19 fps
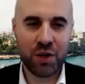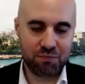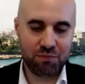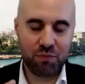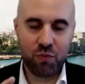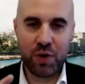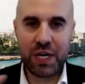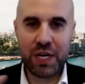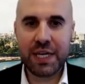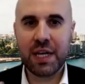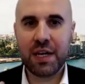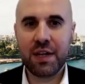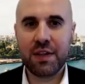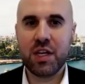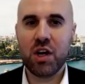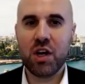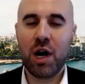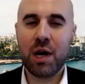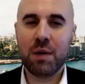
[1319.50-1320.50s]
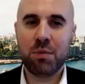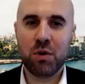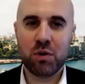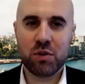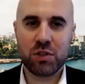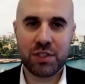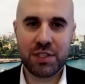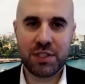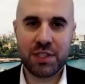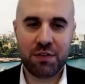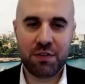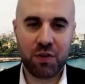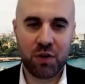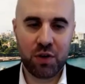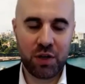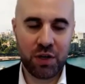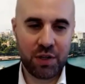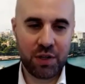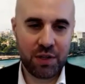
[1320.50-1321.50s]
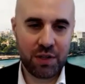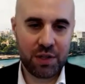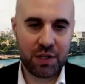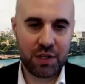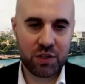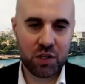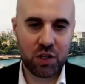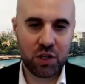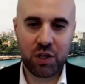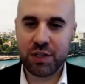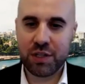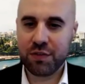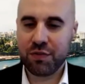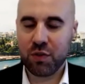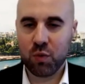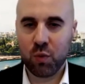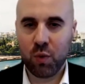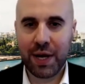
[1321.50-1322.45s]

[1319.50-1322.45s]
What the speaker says: really getting the eyeballs and stuff on it, there's a lot of different